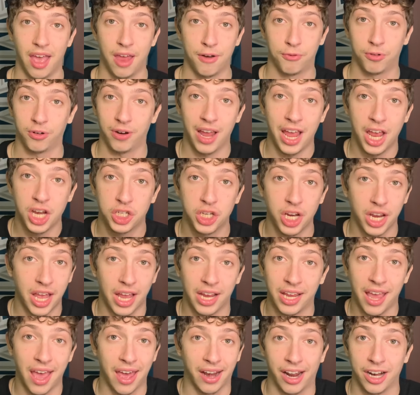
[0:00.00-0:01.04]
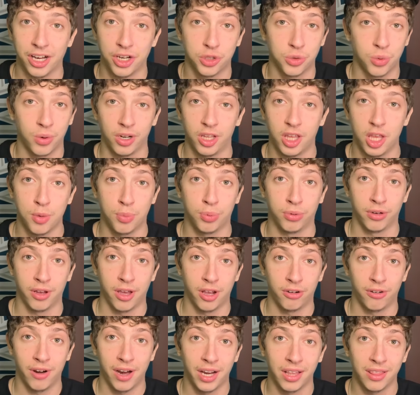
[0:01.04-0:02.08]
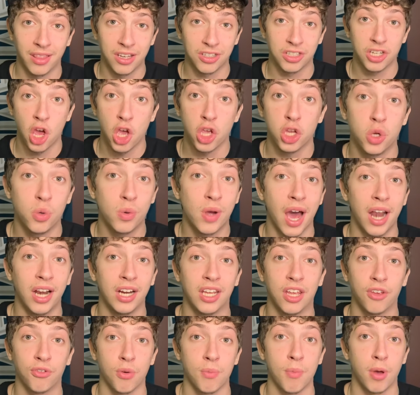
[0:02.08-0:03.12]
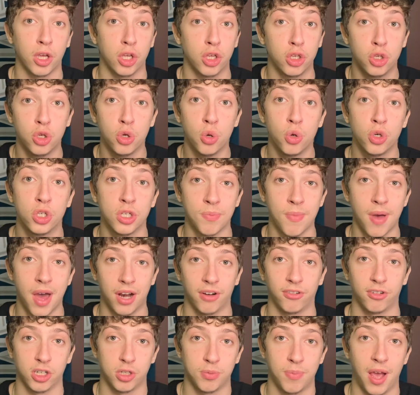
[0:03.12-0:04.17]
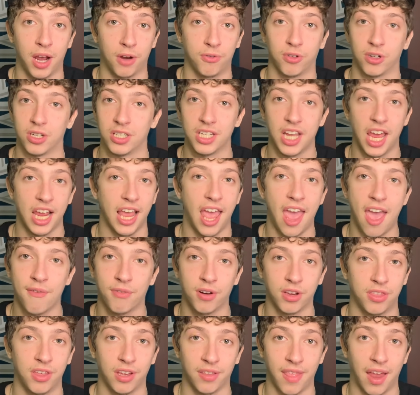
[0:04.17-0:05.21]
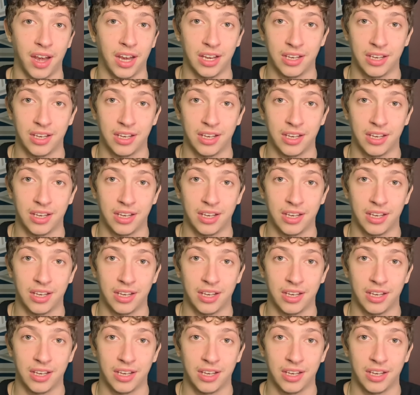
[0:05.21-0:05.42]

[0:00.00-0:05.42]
And for AJ, again, I just want to keep reiterating this, you gotta give him a huge amount of respect for saying everything that he